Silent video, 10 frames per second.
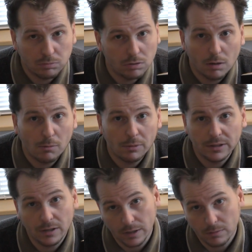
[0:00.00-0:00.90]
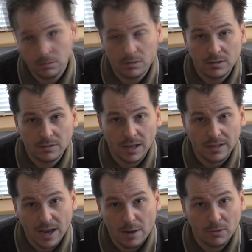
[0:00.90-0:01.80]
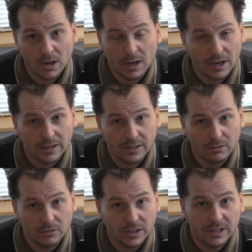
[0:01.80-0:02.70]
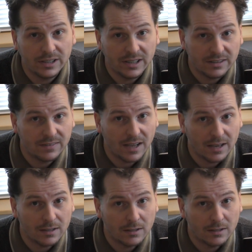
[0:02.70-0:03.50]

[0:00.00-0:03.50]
Probably did, because that camera I didn't really need that,